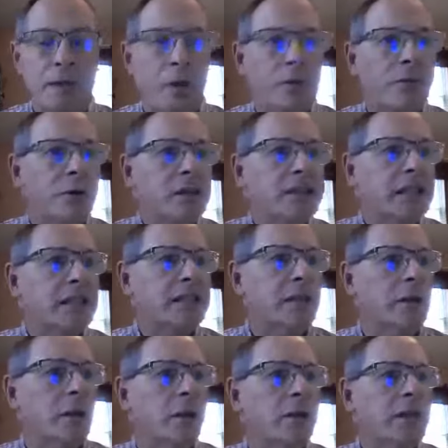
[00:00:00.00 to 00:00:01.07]
So, 1
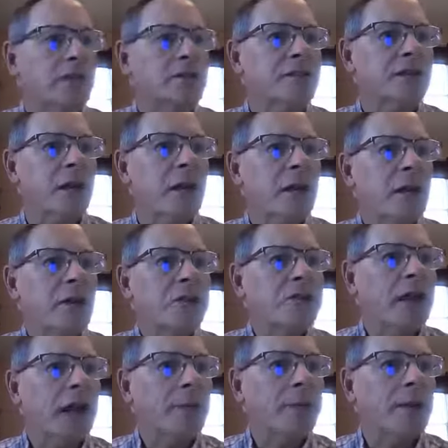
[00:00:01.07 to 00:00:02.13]
Thessalonians
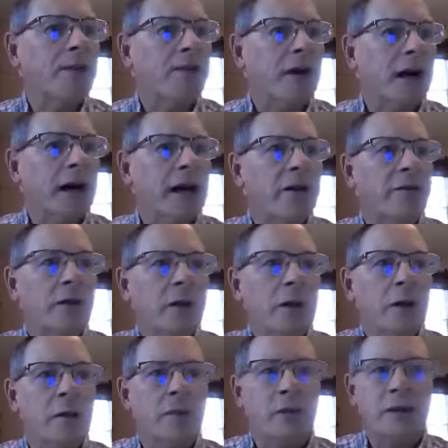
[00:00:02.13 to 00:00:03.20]
chapter 5,
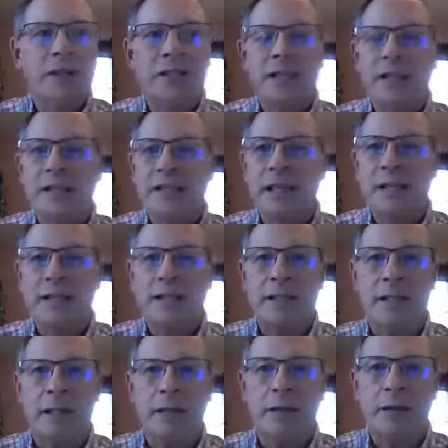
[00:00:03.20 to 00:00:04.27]
verses
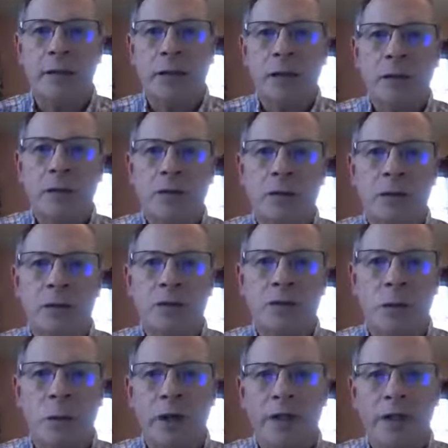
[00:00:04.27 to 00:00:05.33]
16 to
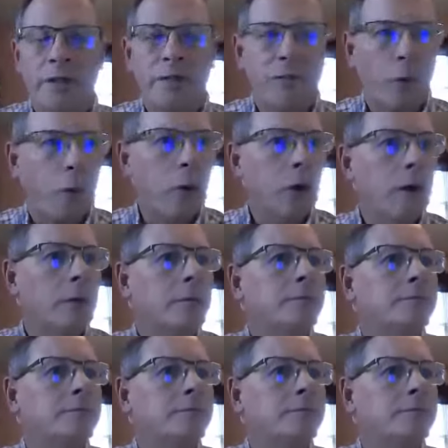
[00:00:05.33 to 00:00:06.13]
24.